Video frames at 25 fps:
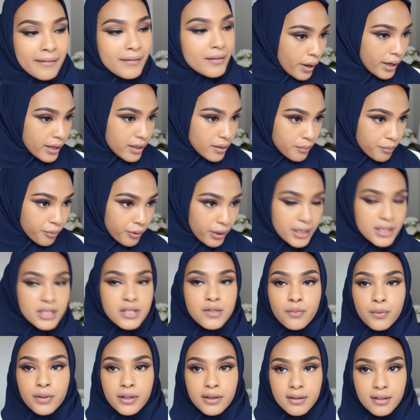Quite
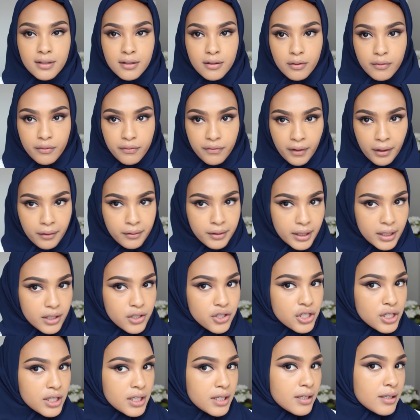impressed with the
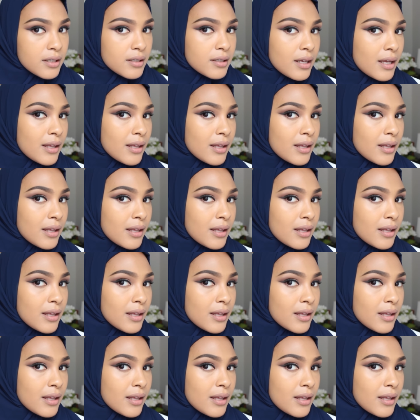foundation.